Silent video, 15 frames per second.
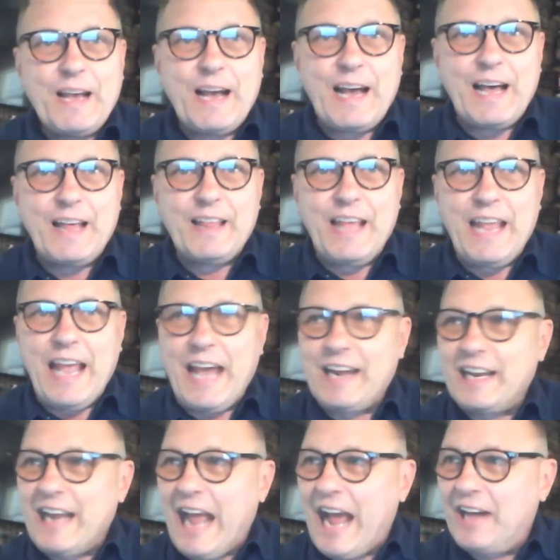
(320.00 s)
they
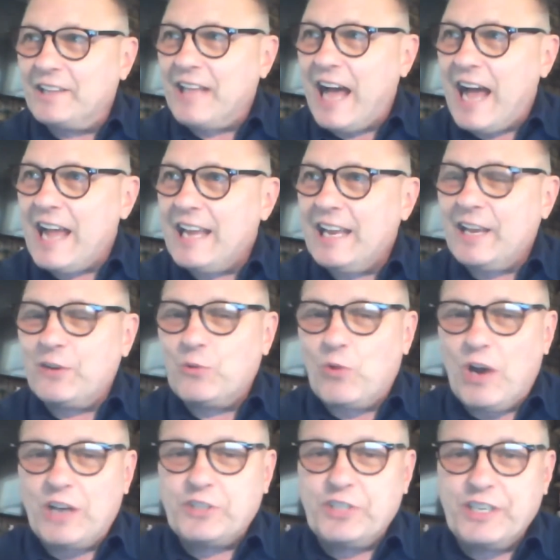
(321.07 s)
had an ally in
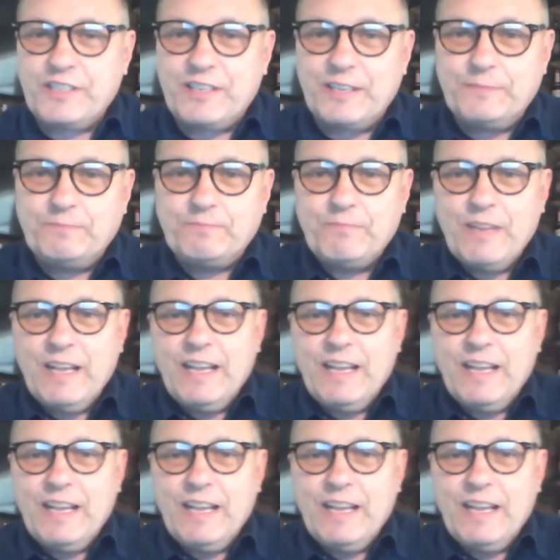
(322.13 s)
Washington,